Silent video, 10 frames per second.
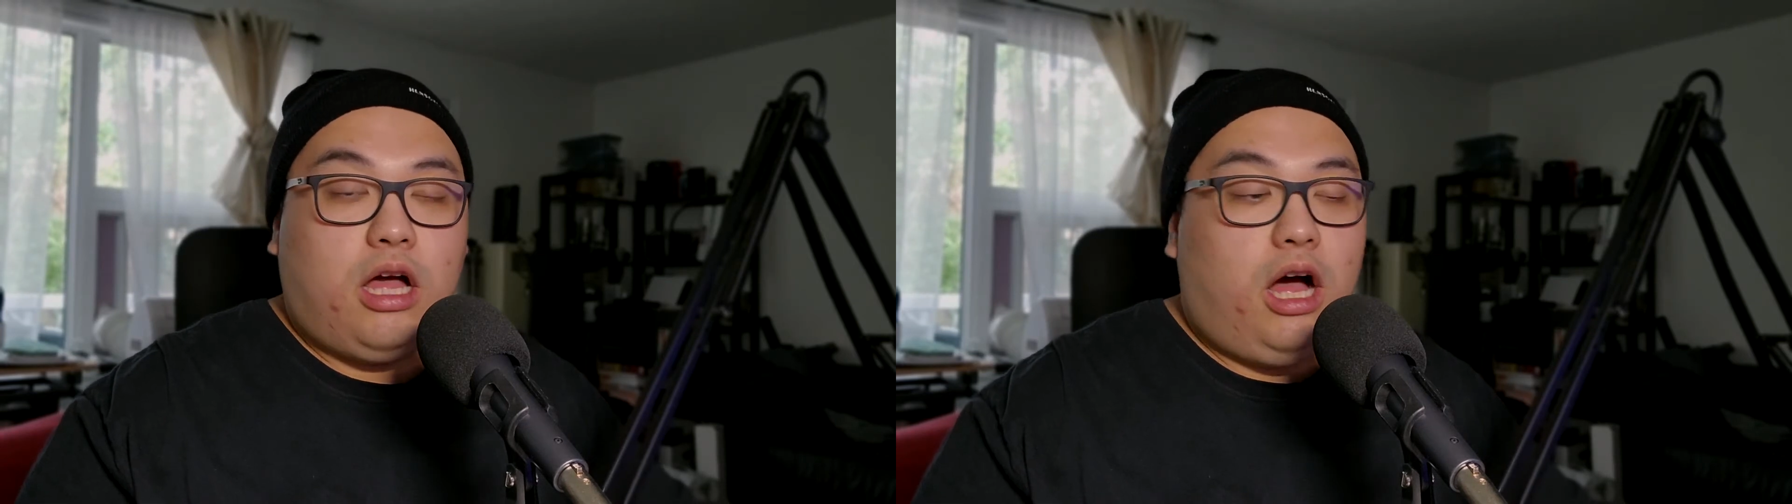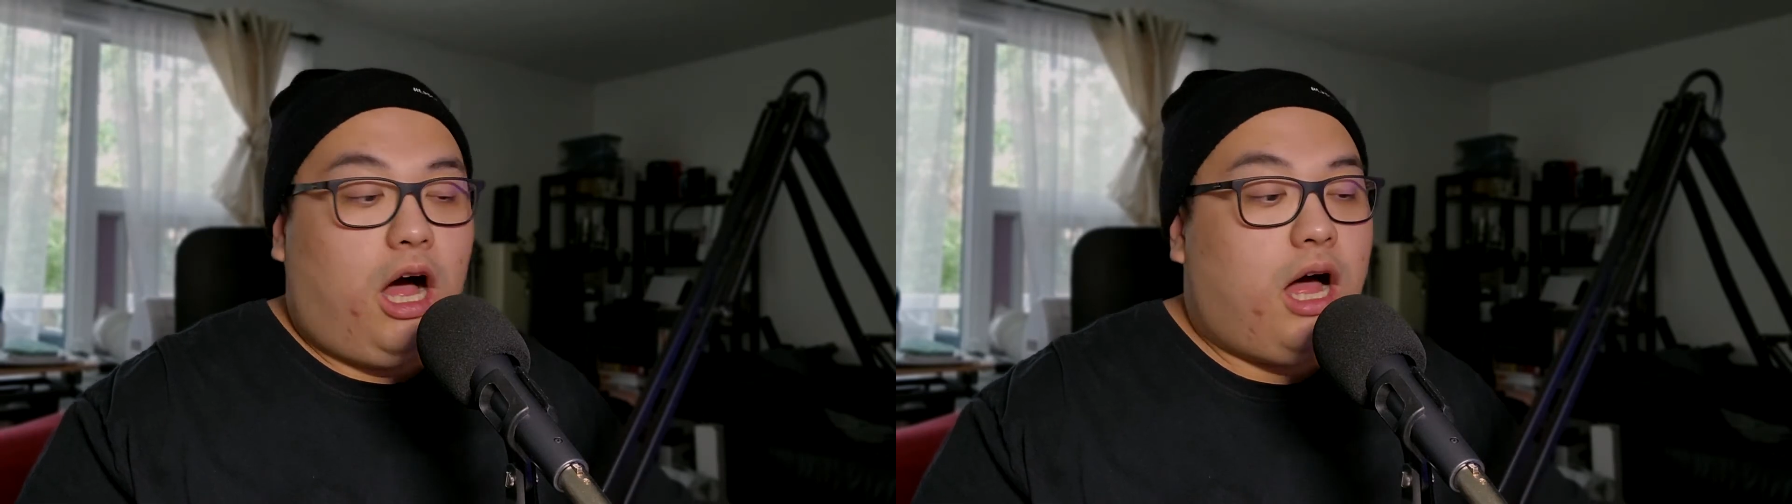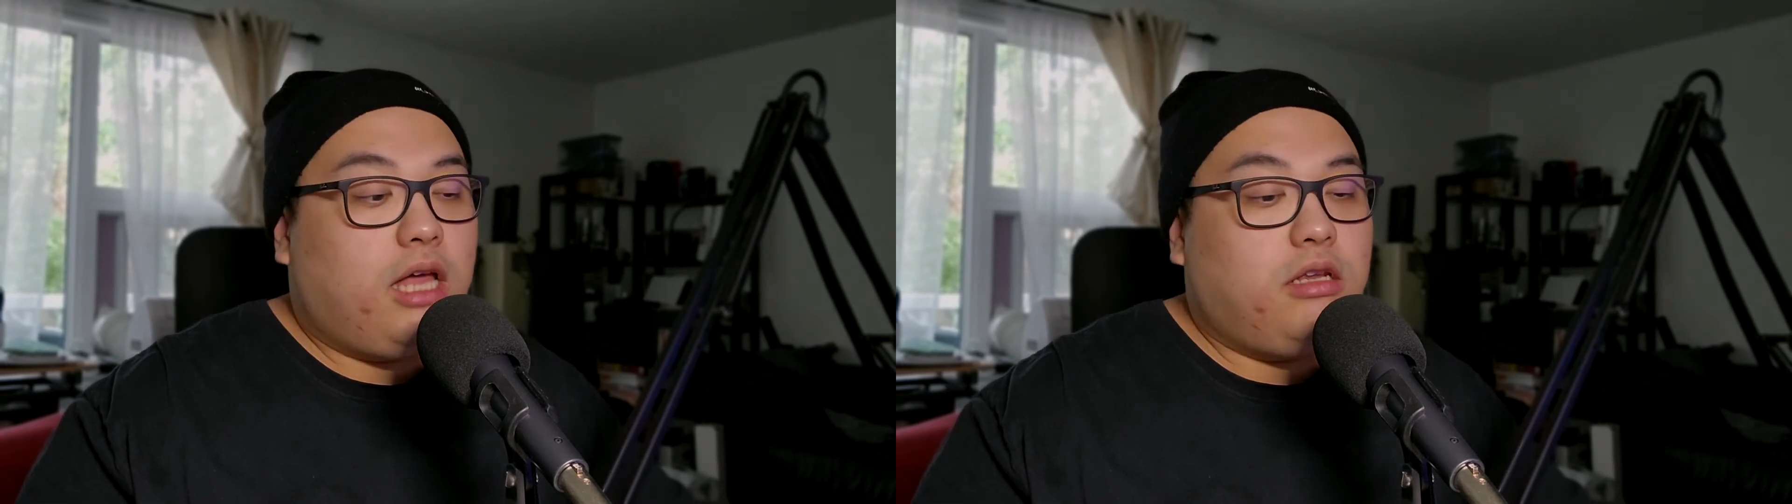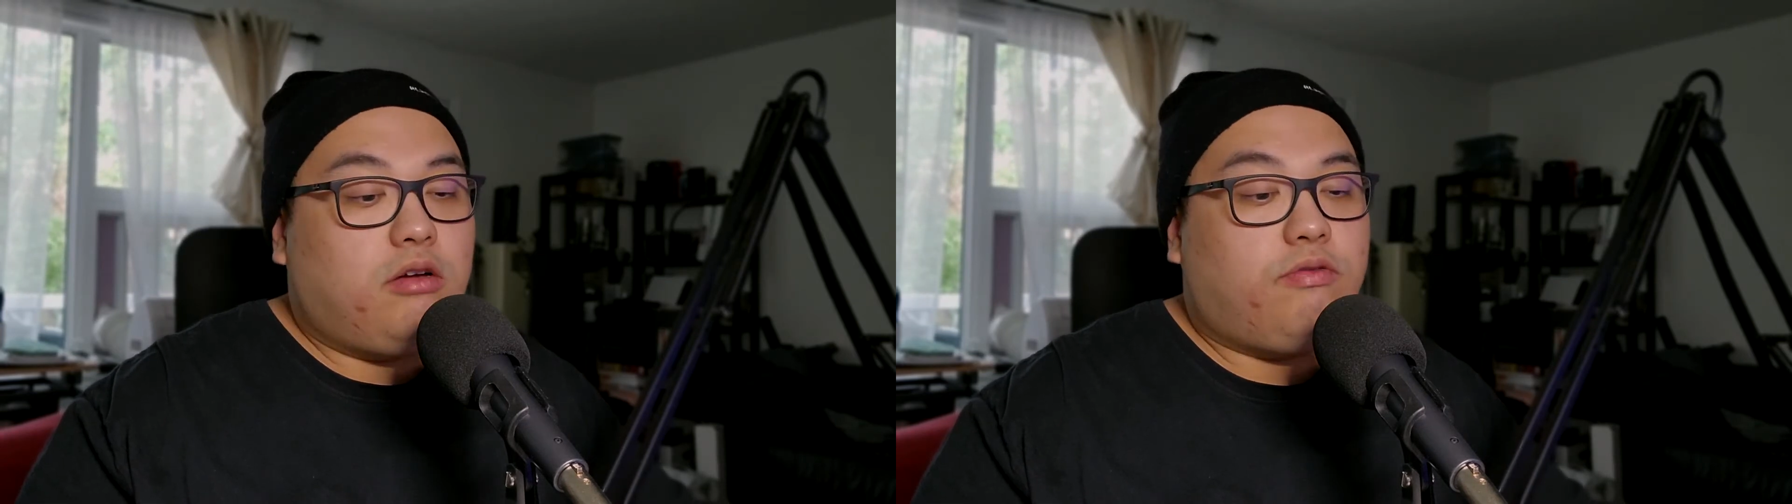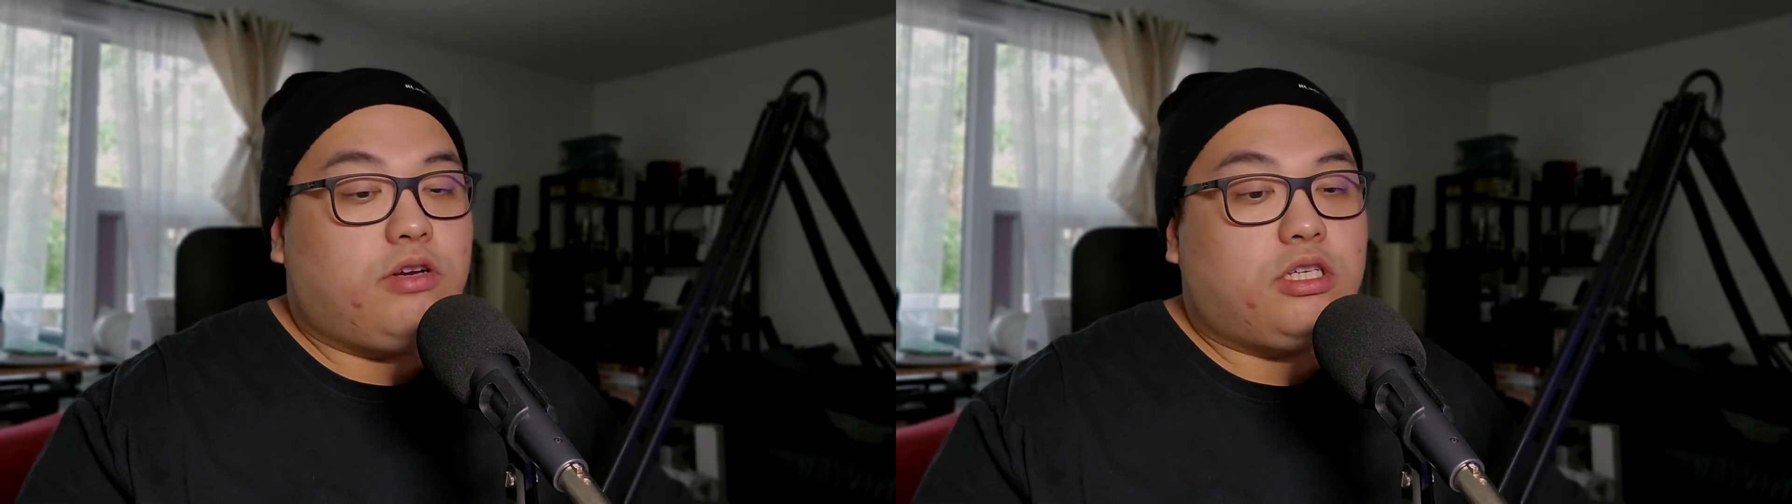I
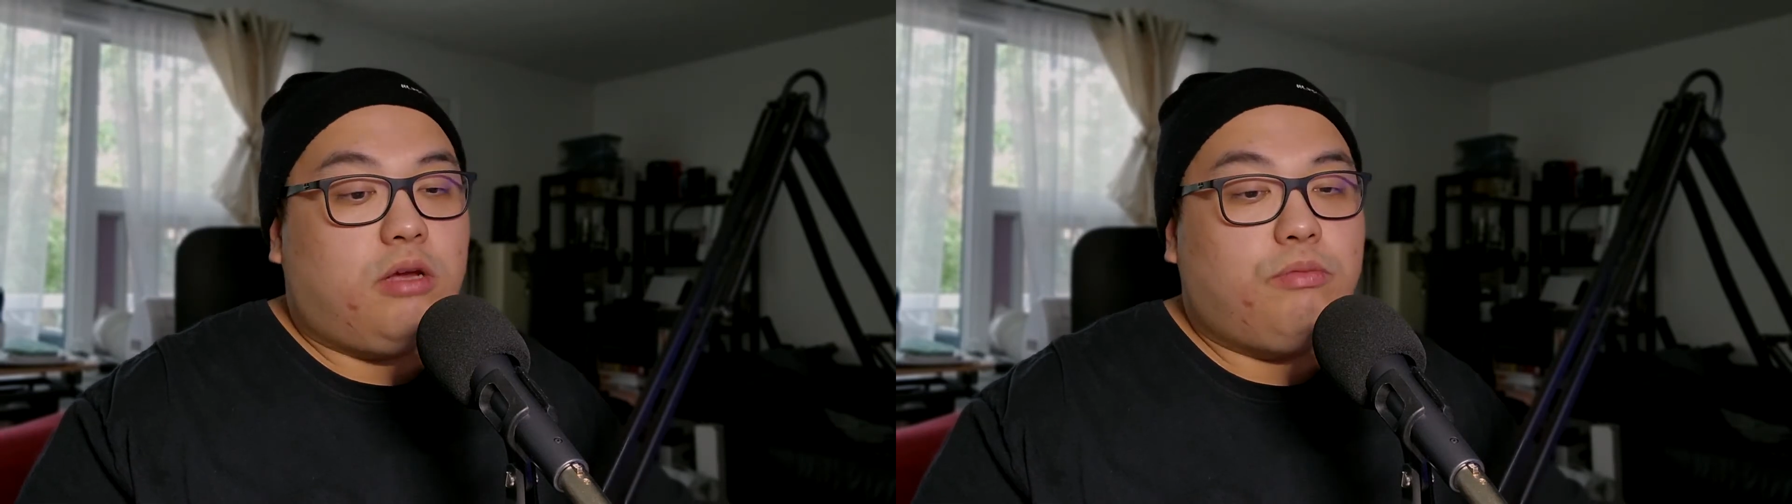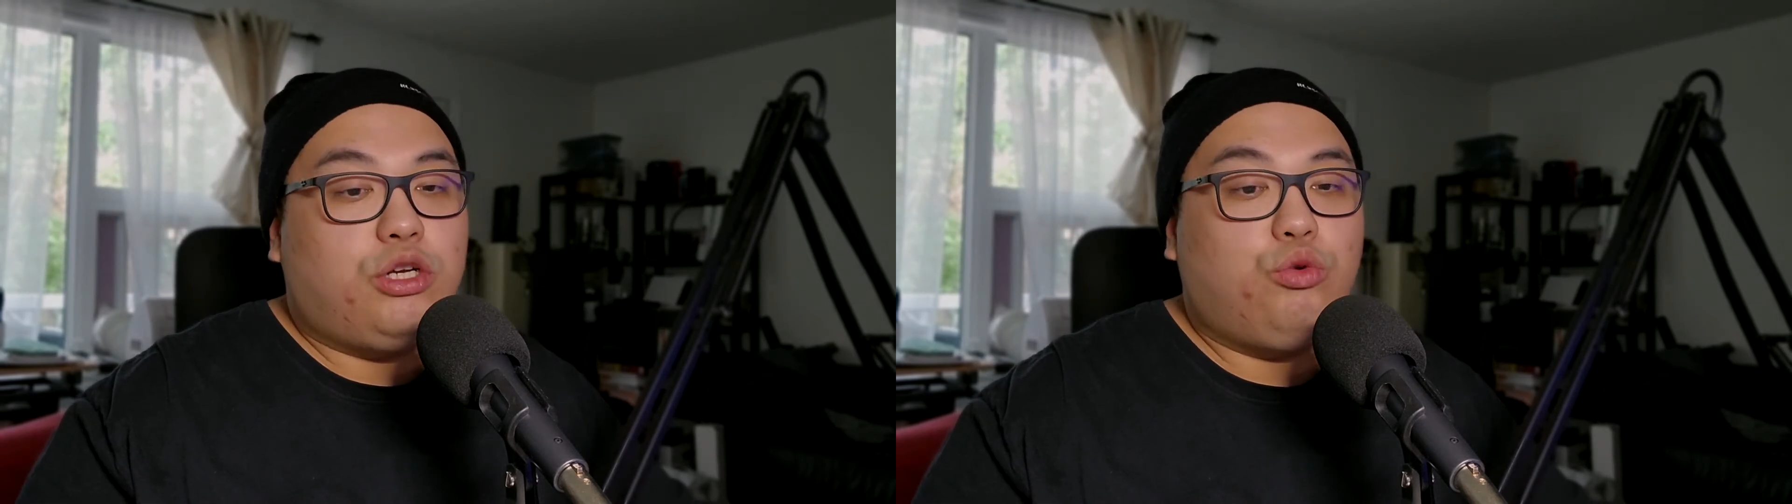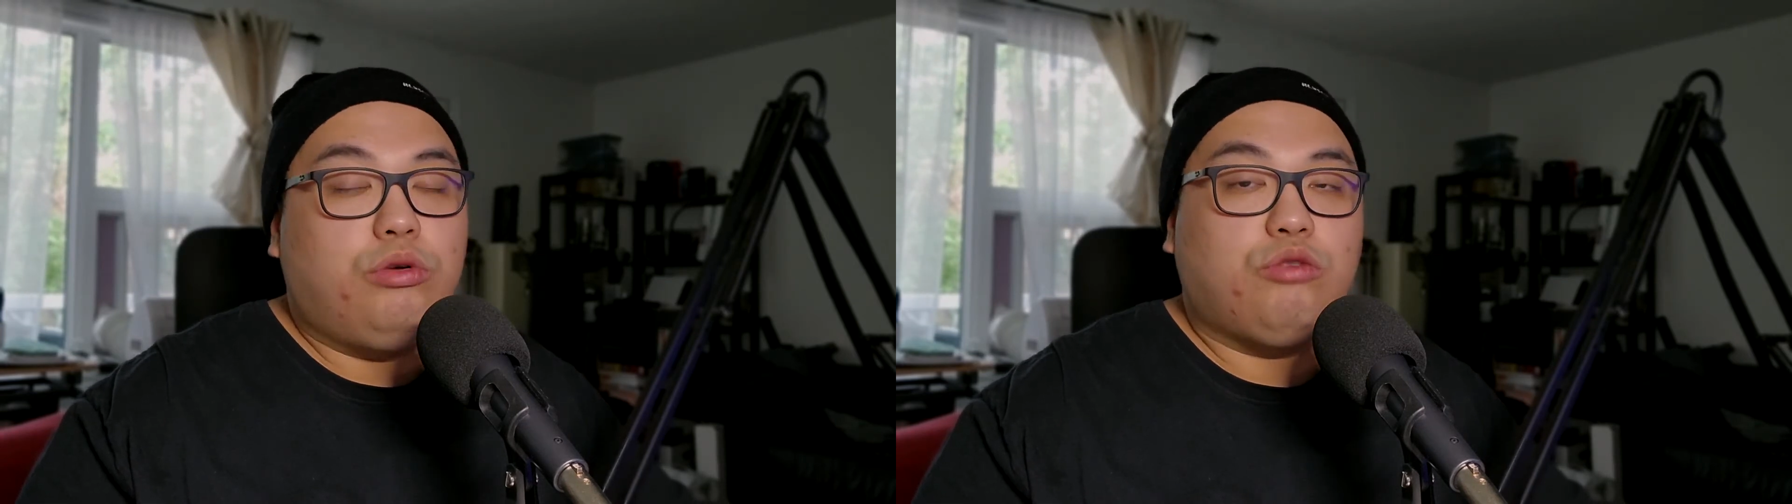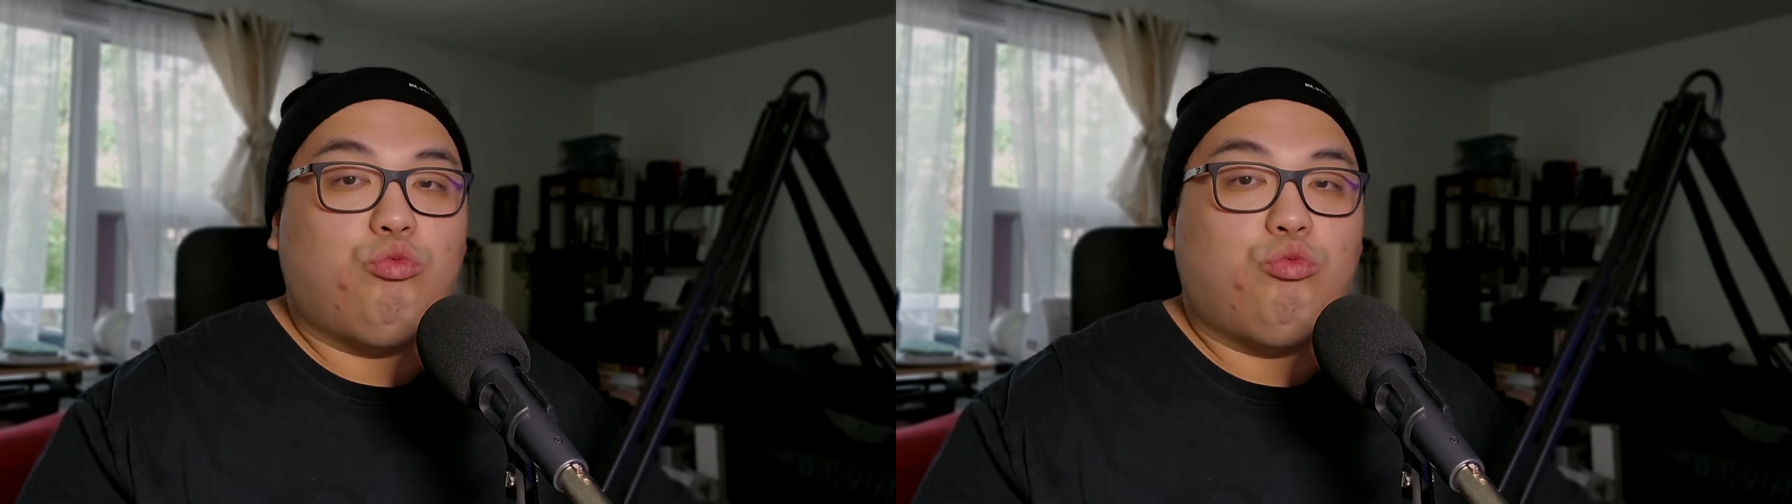look for someone who is